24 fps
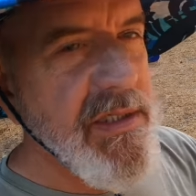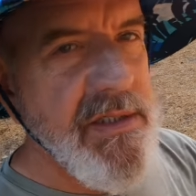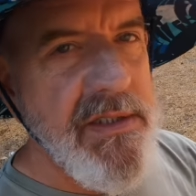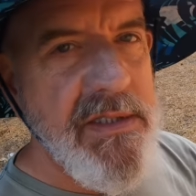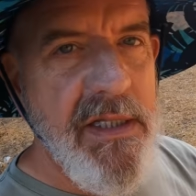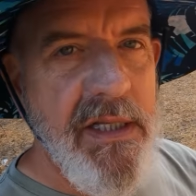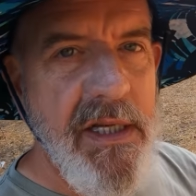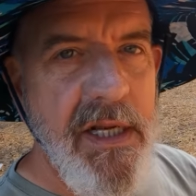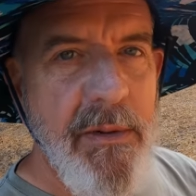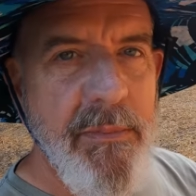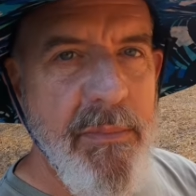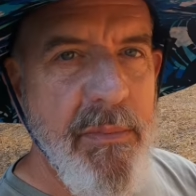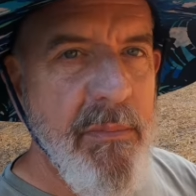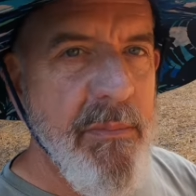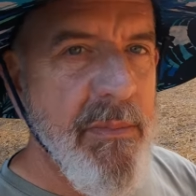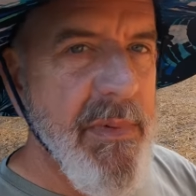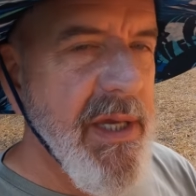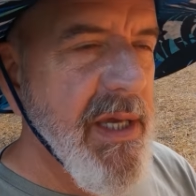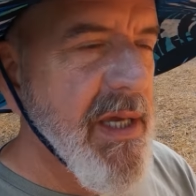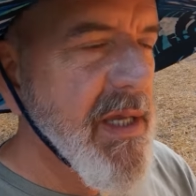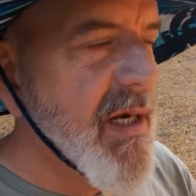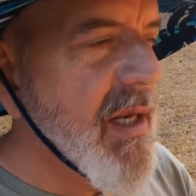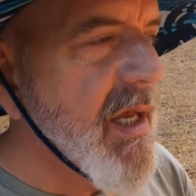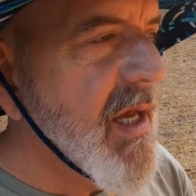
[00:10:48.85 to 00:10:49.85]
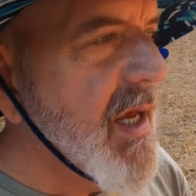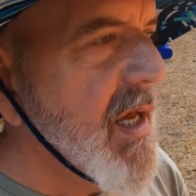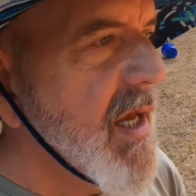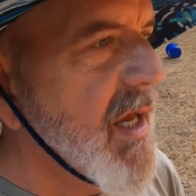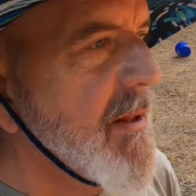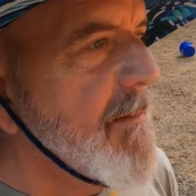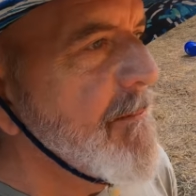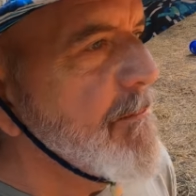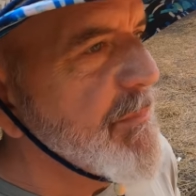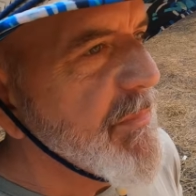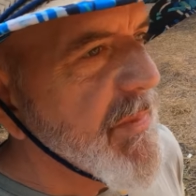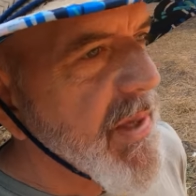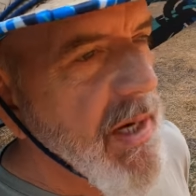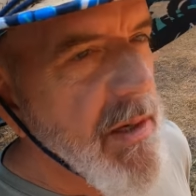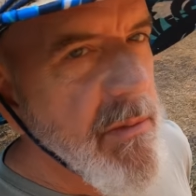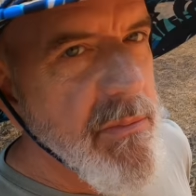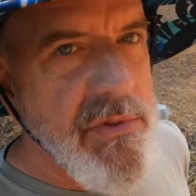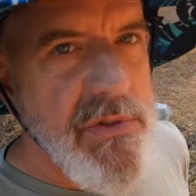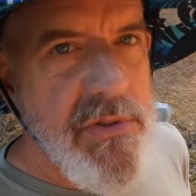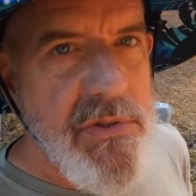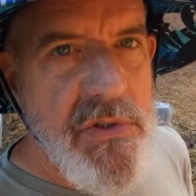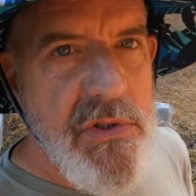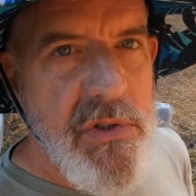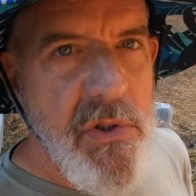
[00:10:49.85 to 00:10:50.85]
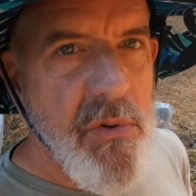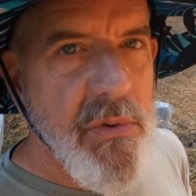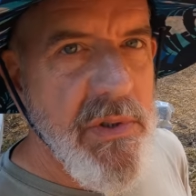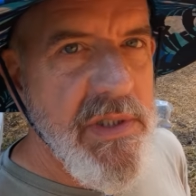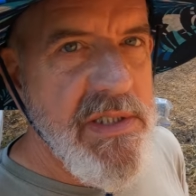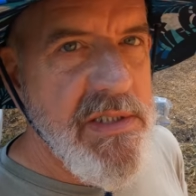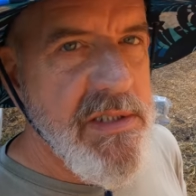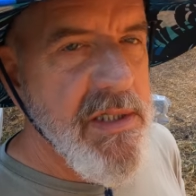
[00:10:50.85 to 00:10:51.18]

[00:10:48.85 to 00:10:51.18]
thing set up, and man, I was so